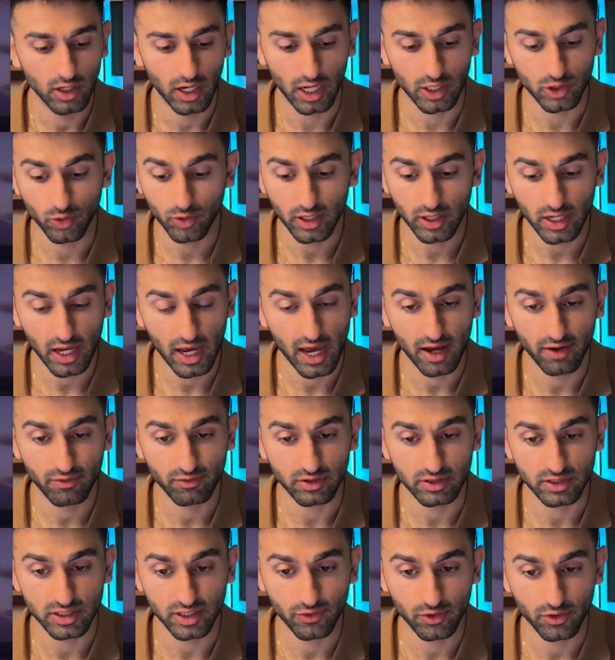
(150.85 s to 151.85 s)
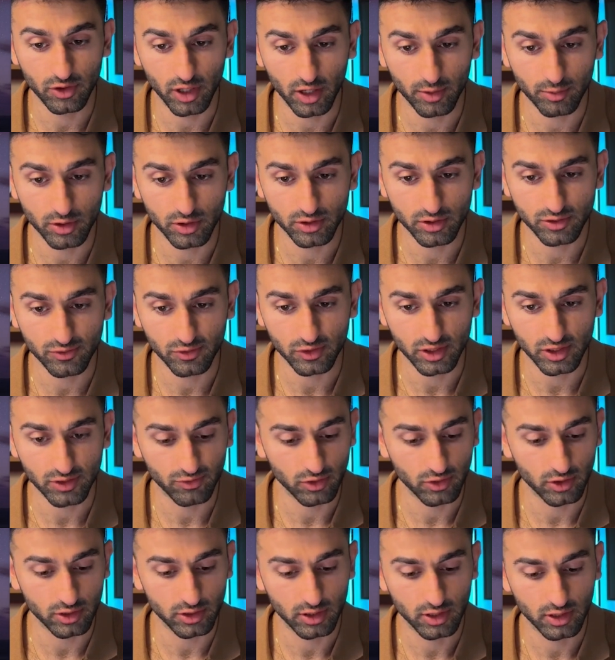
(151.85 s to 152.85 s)
And you could have different numbers for
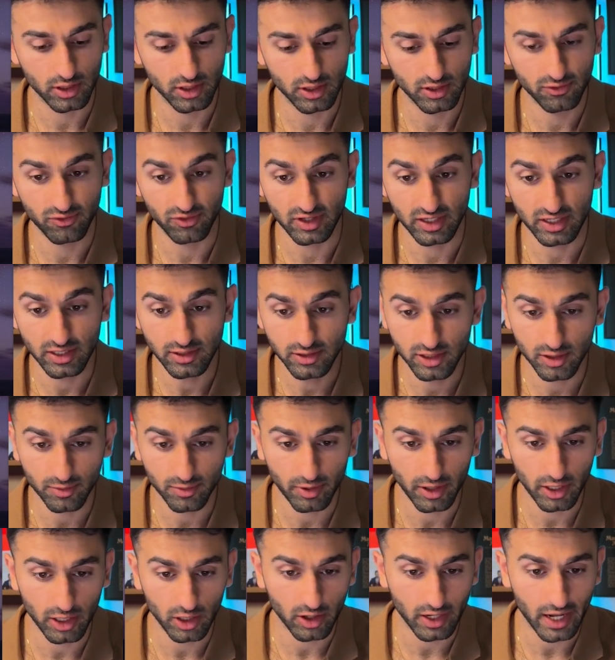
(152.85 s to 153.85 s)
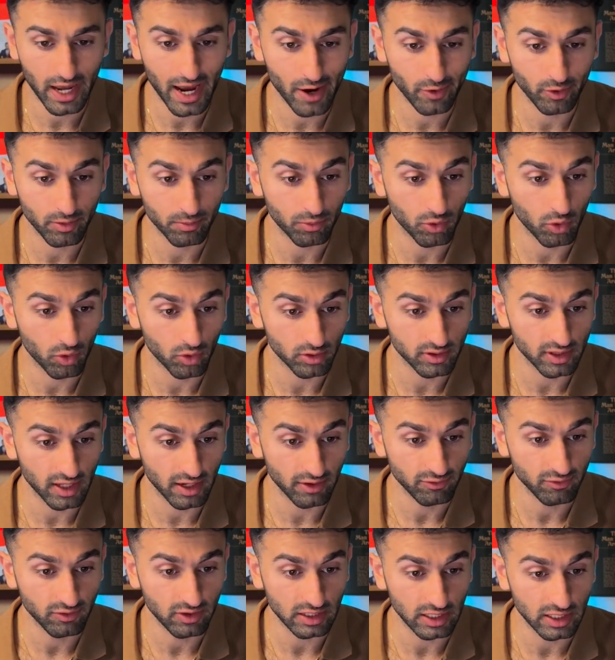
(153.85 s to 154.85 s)
different feeds depending on how important
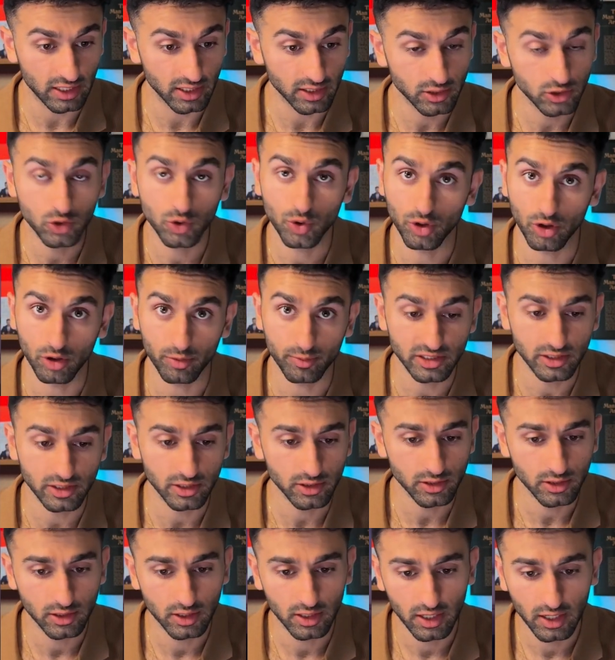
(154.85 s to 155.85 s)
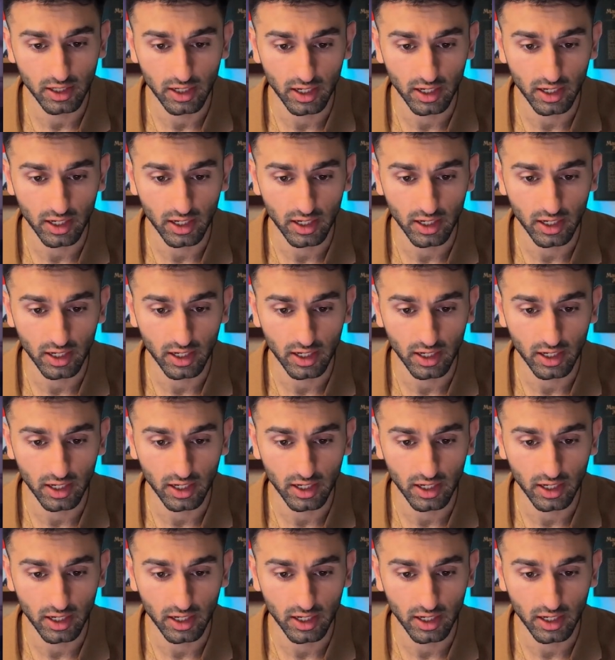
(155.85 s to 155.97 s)
that feed is to your business.